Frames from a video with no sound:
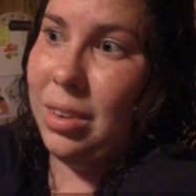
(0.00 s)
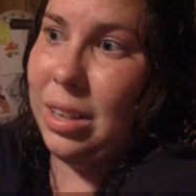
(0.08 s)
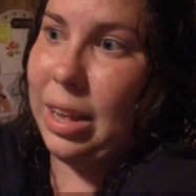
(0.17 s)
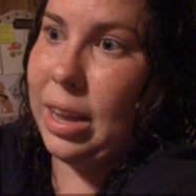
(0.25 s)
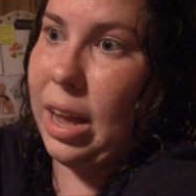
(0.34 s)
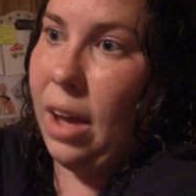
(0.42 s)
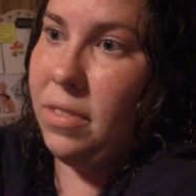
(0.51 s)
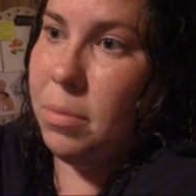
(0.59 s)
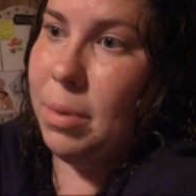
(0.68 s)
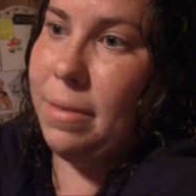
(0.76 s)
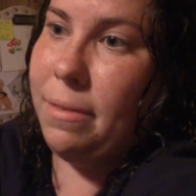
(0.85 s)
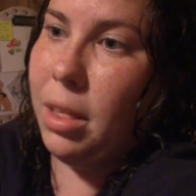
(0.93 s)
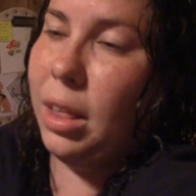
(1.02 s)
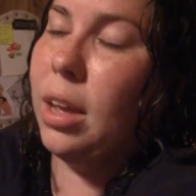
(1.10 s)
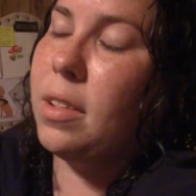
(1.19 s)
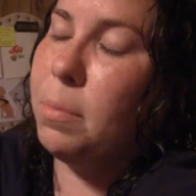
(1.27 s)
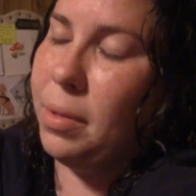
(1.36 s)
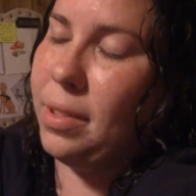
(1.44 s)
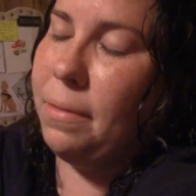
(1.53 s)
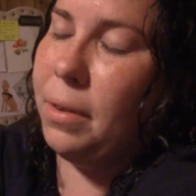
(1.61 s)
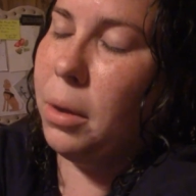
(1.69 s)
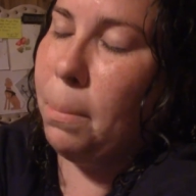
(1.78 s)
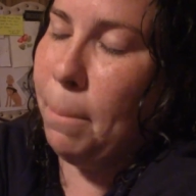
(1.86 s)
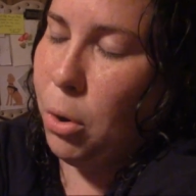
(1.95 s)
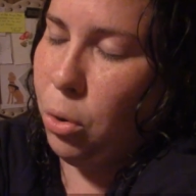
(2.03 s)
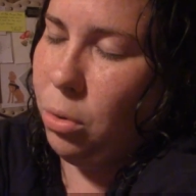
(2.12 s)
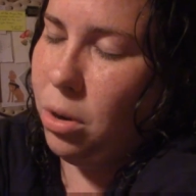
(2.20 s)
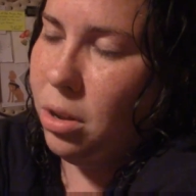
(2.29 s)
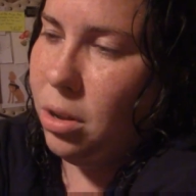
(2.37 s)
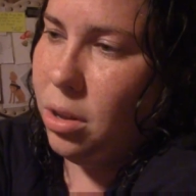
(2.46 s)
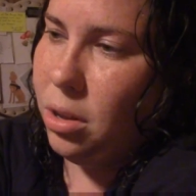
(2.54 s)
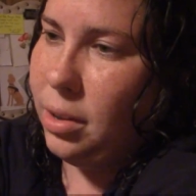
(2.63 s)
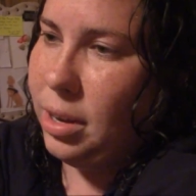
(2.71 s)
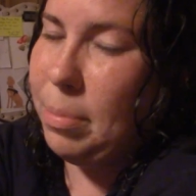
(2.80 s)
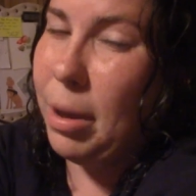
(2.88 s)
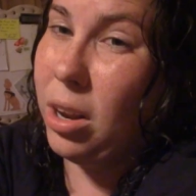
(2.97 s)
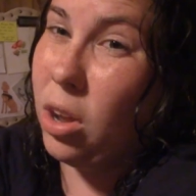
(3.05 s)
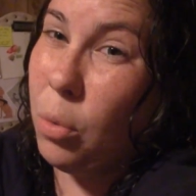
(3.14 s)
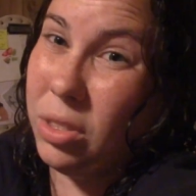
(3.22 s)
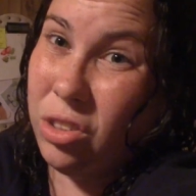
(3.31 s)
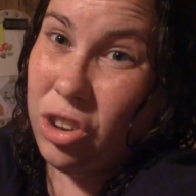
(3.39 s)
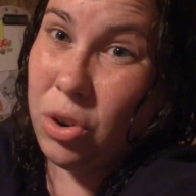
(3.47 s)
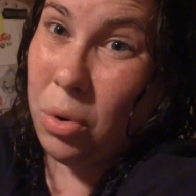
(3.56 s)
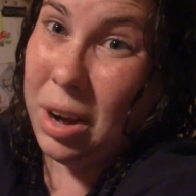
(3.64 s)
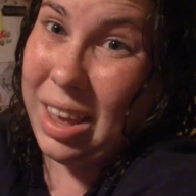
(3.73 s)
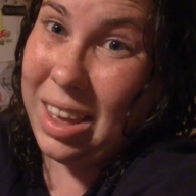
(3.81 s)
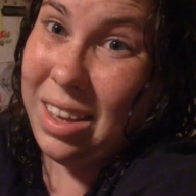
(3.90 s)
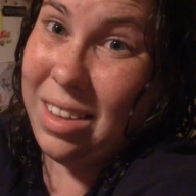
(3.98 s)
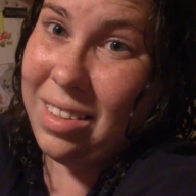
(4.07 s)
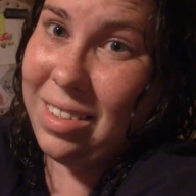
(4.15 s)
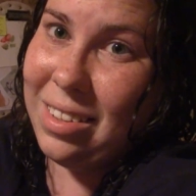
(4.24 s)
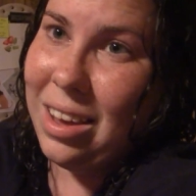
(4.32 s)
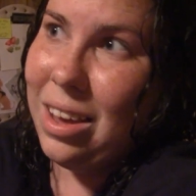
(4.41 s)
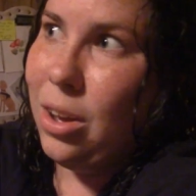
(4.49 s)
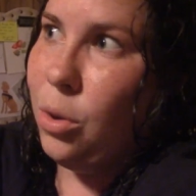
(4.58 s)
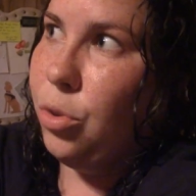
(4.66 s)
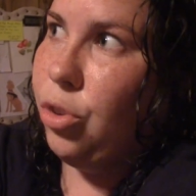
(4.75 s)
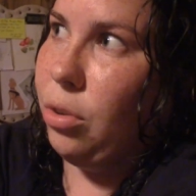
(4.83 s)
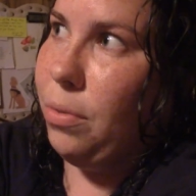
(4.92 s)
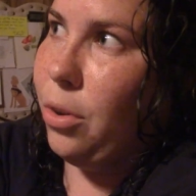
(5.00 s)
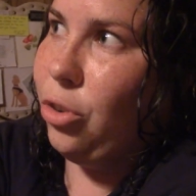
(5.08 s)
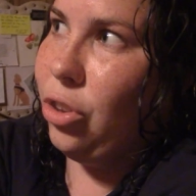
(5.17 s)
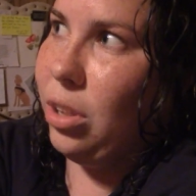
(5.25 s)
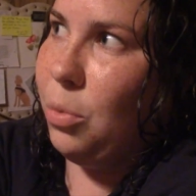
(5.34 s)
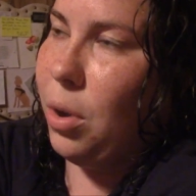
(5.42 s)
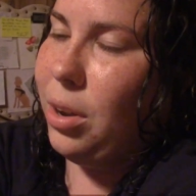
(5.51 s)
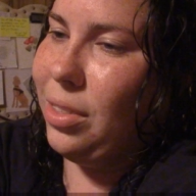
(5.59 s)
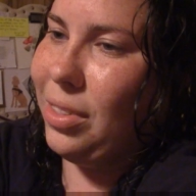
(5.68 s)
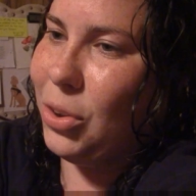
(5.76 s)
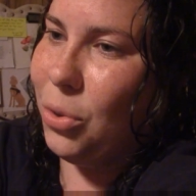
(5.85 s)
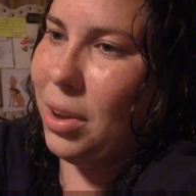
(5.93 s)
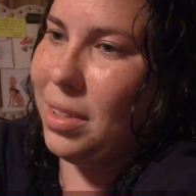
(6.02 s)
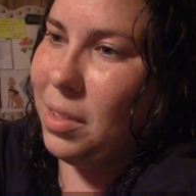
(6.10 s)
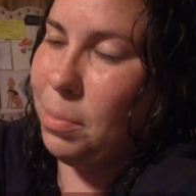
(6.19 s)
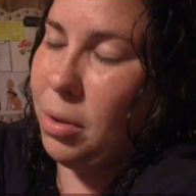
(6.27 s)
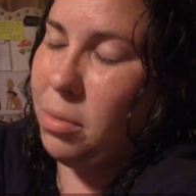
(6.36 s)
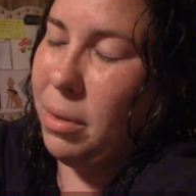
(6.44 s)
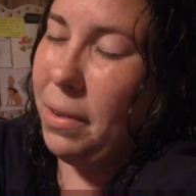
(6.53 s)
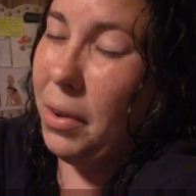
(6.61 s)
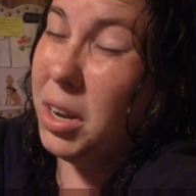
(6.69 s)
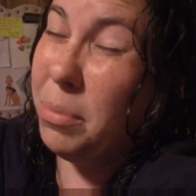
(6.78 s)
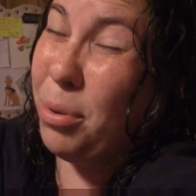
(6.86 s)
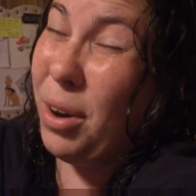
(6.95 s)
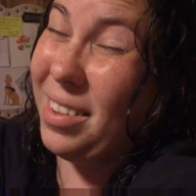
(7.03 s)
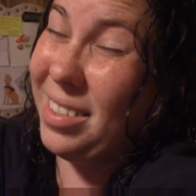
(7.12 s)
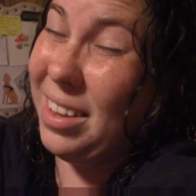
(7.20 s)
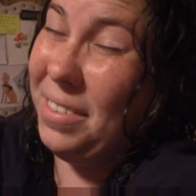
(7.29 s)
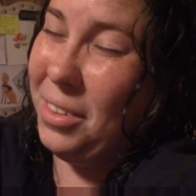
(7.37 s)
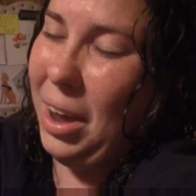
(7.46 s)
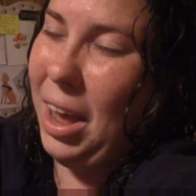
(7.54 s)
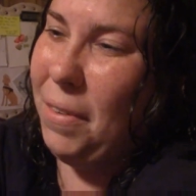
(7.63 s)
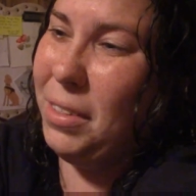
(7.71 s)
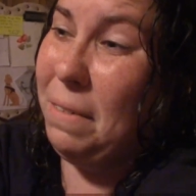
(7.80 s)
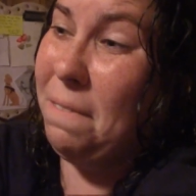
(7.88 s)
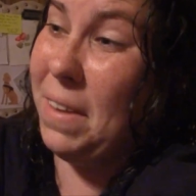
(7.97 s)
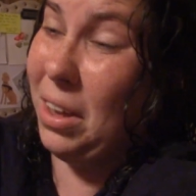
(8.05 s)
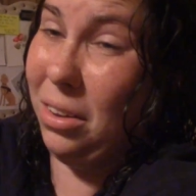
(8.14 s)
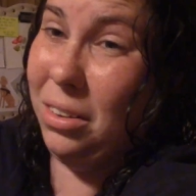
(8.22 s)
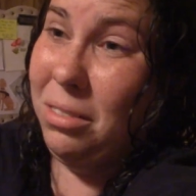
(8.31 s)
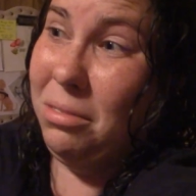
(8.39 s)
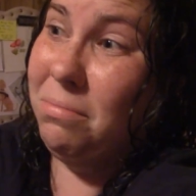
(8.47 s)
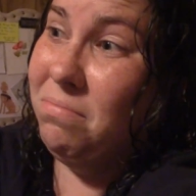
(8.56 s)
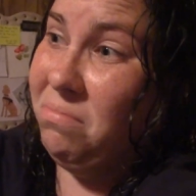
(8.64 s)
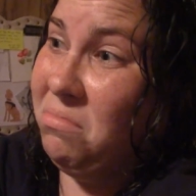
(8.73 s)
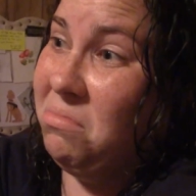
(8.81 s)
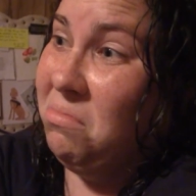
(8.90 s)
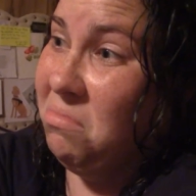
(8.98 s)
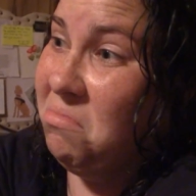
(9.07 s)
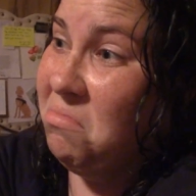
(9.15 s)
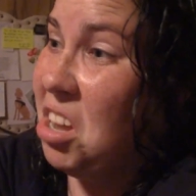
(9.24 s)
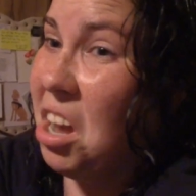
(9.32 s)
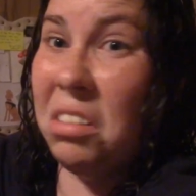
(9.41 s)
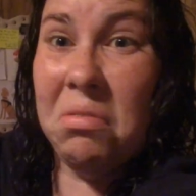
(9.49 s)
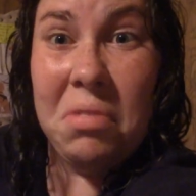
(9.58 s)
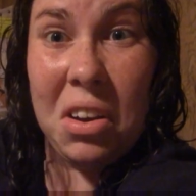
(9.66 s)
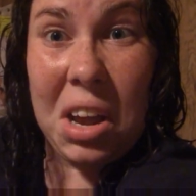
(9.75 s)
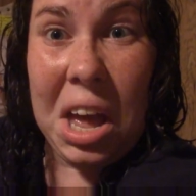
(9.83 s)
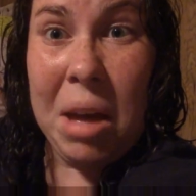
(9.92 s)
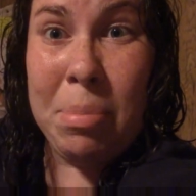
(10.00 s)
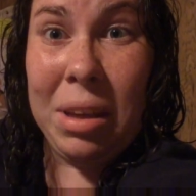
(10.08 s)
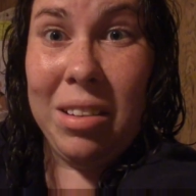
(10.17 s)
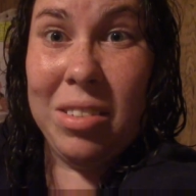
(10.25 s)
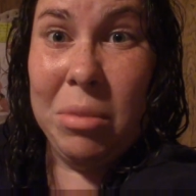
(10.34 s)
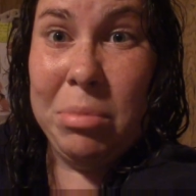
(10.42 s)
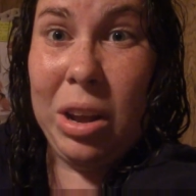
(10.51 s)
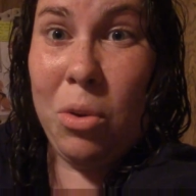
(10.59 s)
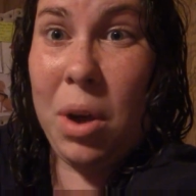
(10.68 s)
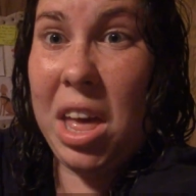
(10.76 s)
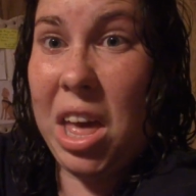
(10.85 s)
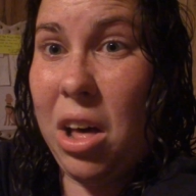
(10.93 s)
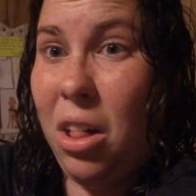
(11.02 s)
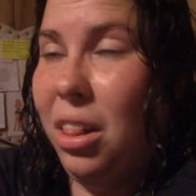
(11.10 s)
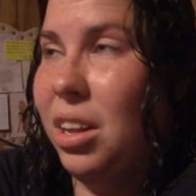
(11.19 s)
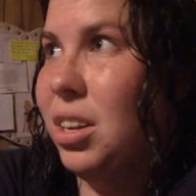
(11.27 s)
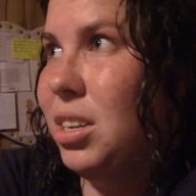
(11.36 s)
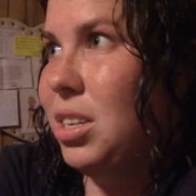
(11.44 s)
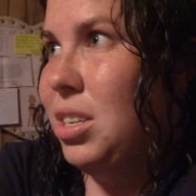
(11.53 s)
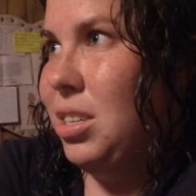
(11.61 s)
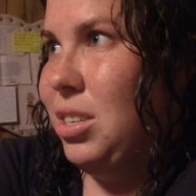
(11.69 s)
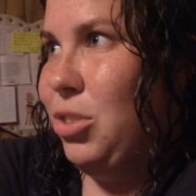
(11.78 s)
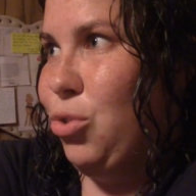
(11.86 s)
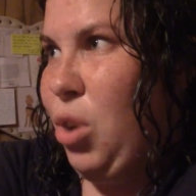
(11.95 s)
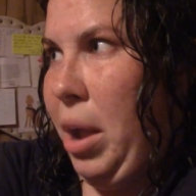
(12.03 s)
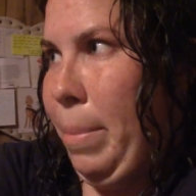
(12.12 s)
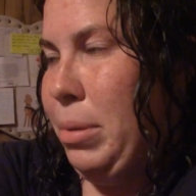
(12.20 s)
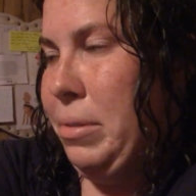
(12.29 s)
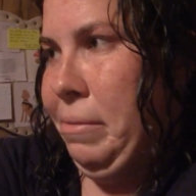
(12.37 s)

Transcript: Like, I have to be feeling a specific mood depending on what the story is, which unfortunately one of the stories is supposed to be very depressive, so I have to feel not very happy. So I'm like, well, crap.